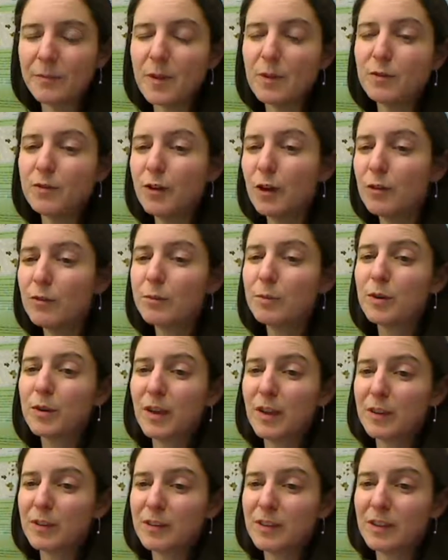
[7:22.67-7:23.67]
Don't put
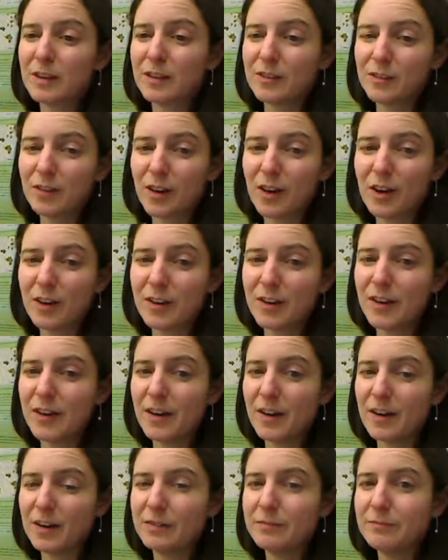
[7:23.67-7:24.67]
other things on
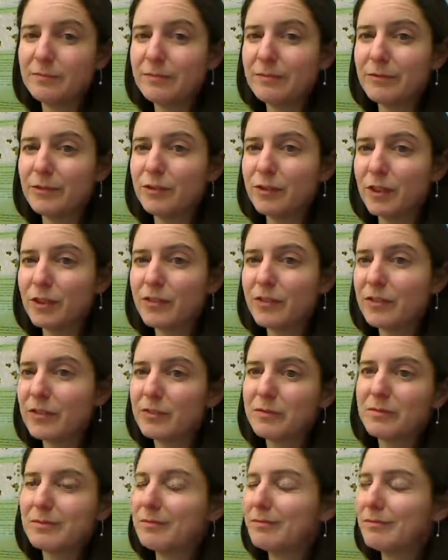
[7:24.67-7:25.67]
there
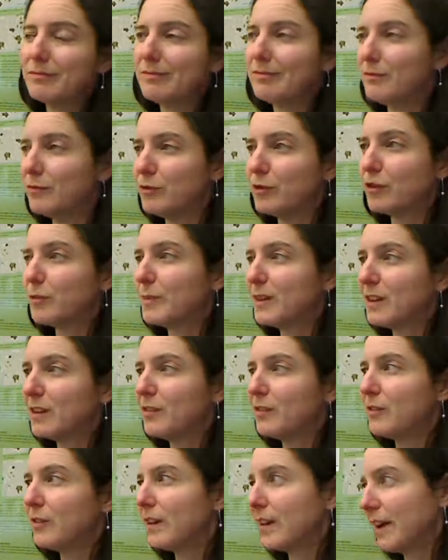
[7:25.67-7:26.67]
just
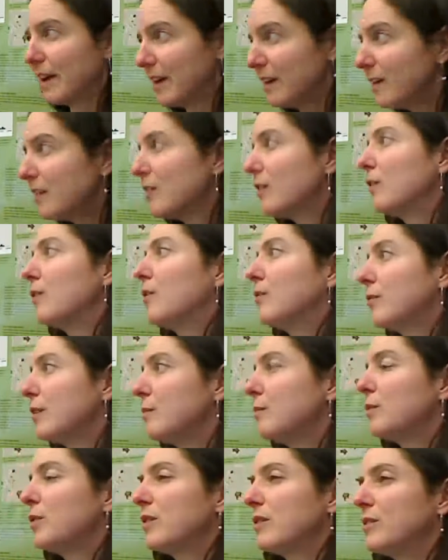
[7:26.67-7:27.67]
because you can, you know, only
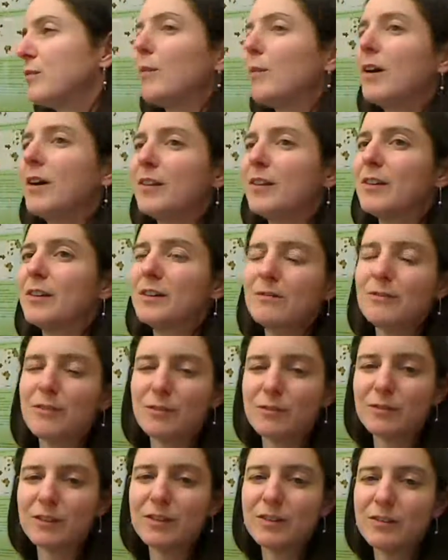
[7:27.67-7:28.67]
put them on there if
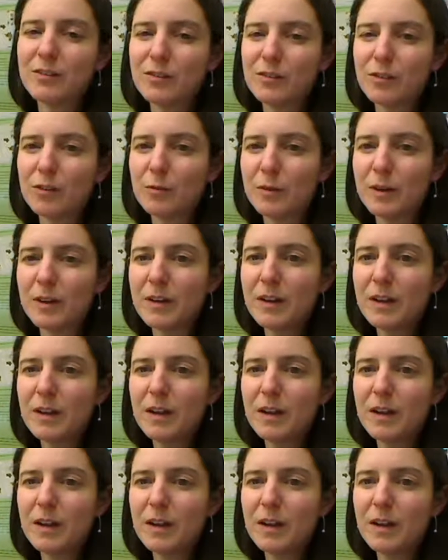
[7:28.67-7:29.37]
there's reasons to, but